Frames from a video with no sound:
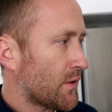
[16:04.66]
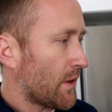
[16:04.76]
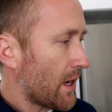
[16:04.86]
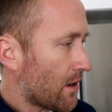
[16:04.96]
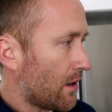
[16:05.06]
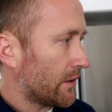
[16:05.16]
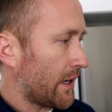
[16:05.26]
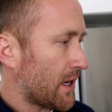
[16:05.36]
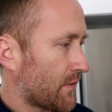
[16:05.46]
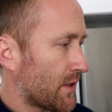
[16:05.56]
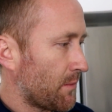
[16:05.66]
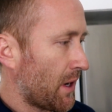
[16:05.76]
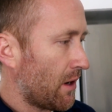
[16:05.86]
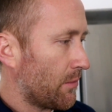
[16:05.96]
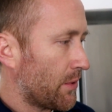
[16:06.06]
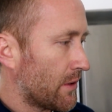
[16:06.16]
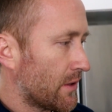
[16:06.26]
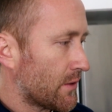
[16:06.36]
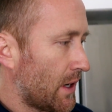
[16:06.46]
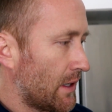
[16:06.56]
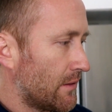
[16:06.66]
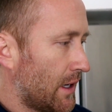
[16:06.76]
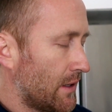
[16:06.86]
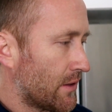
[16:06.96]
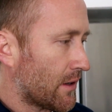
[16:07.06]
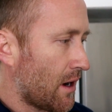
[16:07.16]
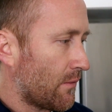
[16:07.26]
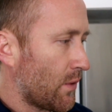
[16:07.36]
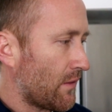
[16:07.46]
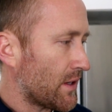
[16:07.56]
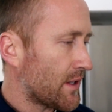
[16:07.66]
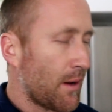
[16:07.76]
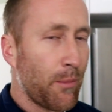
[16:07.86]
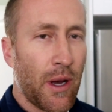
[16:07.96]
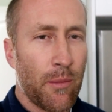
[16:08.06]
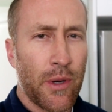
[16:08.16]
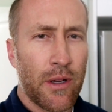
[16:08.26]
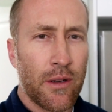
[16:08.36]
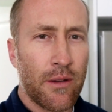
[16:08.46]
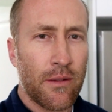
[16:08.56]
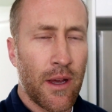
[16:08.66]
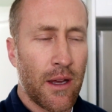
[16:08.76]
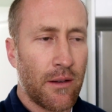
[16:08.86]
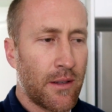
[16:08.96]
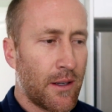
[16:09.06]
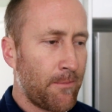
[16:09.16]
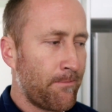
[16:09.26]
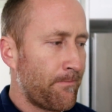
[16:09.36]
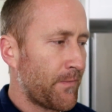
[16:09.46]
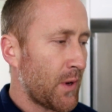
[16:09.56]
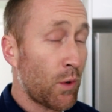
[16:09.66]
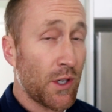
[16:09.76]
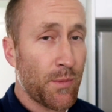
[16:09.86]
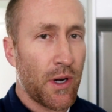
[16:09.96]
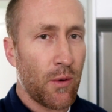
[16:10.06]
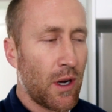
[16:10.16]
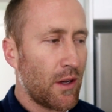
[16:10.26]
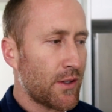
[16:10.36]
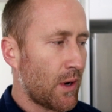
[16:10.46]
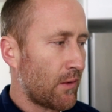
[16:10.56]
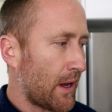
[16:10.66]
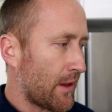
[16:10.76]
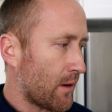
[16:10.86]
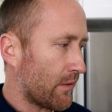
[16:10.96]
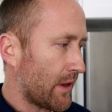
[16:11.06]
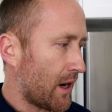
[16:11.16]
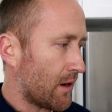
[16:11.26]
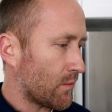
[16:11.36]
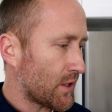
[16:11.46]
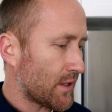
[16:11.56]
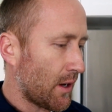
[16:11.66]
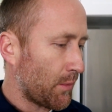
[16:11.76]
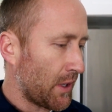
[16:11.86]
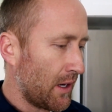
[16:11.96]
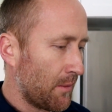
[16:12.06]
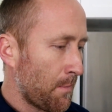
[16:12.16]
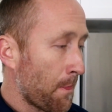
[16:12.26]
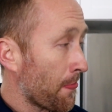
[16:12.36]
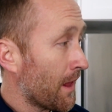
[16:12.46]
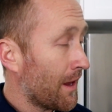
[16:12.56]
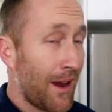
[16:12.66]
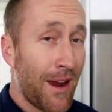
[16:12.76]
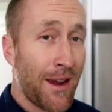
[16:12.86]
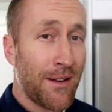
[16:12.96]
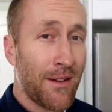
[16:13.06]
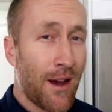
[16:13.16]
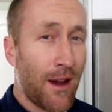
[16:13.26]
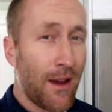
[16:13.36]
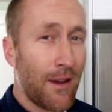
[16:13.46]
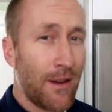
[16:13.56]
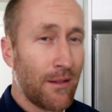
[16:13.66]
So they called and asked for some help. So I, I took off. We have a sump pump that, um, that works pretty well. So I ran that over there and was just helping him. And I